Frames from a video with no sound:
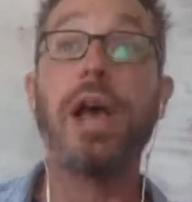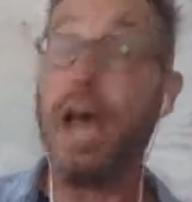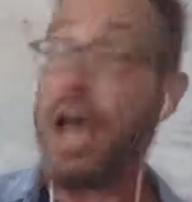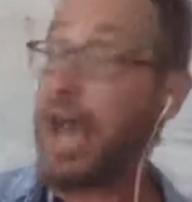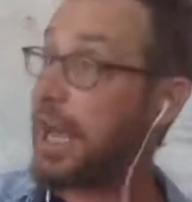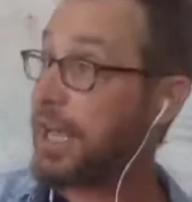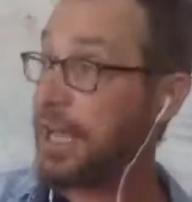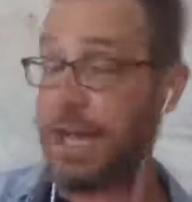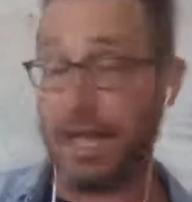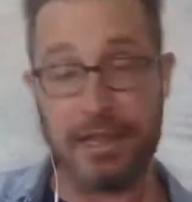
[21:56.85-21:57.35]

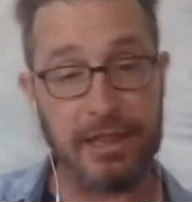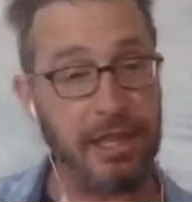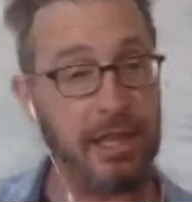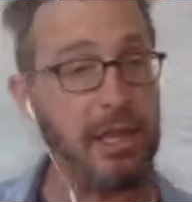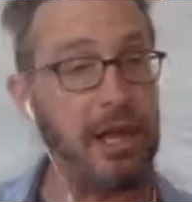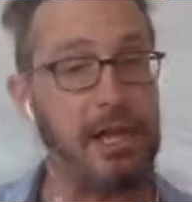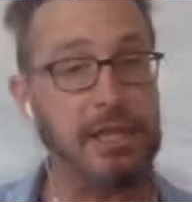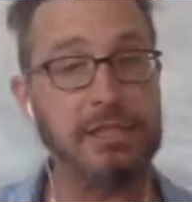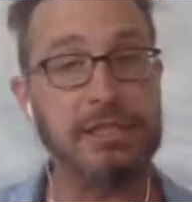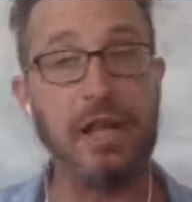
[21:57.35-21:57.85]
hey, get the
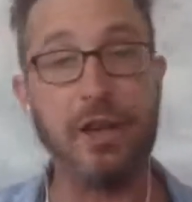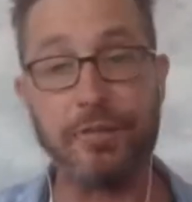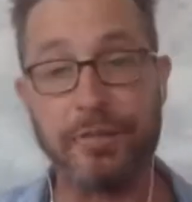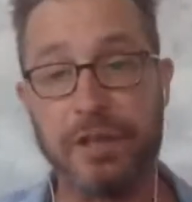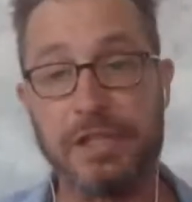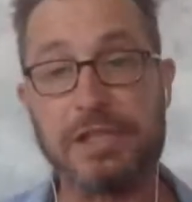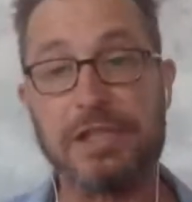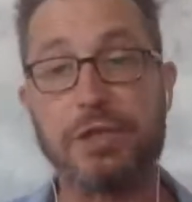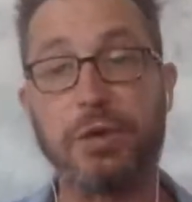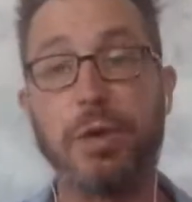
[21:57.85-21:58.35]
guns
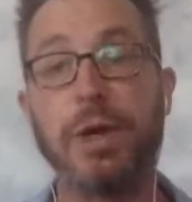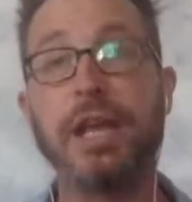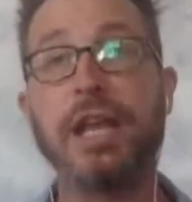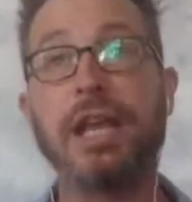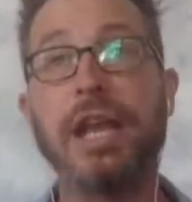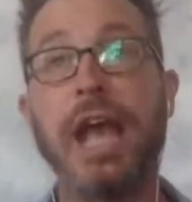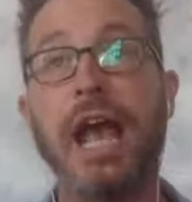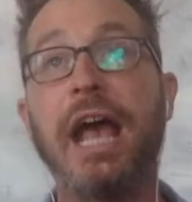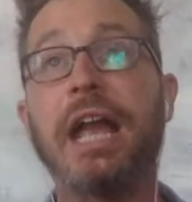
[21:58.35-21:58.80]
off the street.